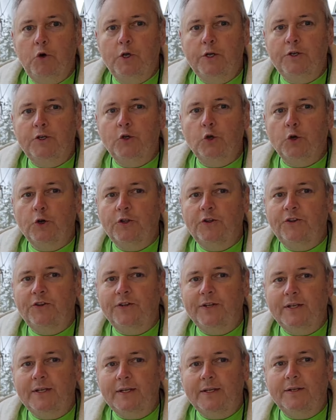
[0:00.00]
put your
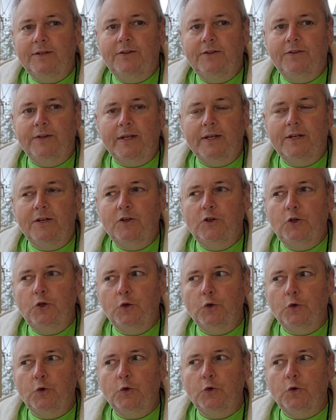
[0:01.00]
seeds
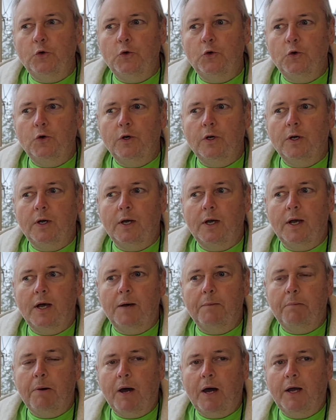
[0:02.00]
into
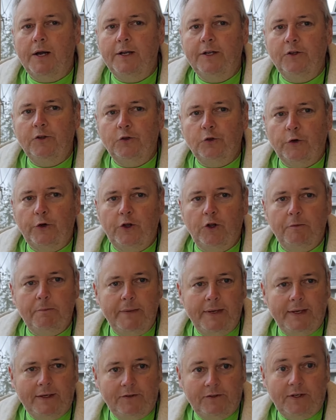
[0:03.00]
a potting soil
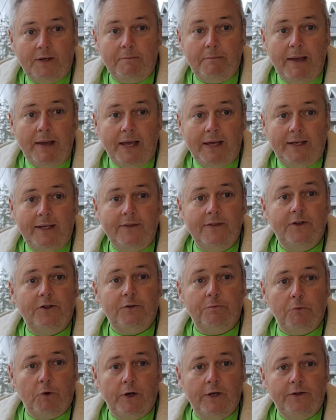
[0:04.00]
mix in a baggie
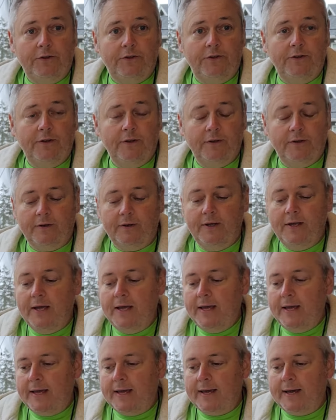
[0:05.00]
that's moist
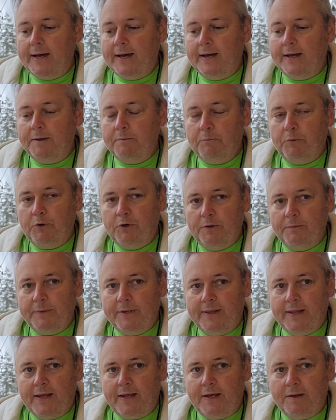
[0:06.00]
and put them
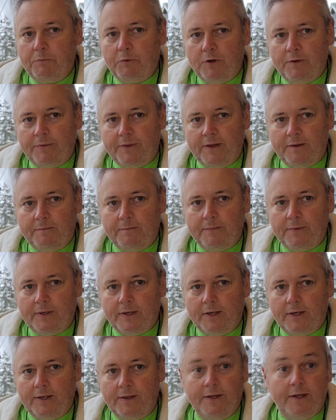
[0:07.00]

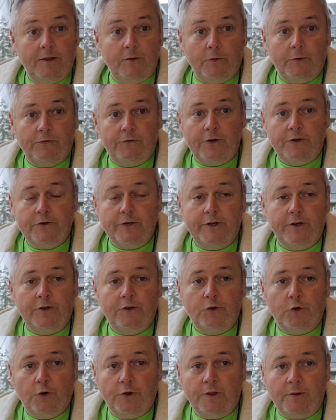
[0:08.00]
in the refrigerator,
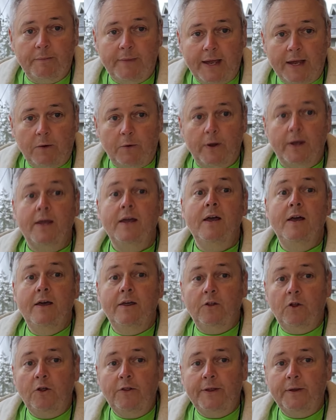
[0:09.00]
store them that way.
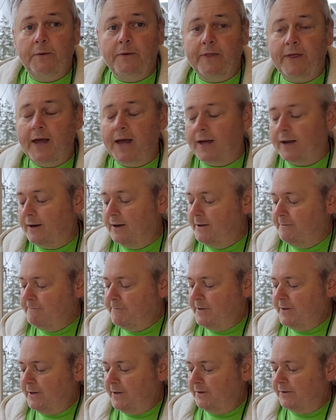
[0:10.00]
Only thing with that
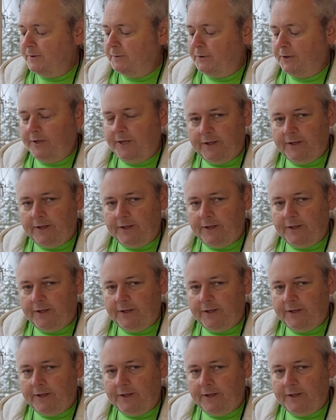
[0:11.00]
is that when you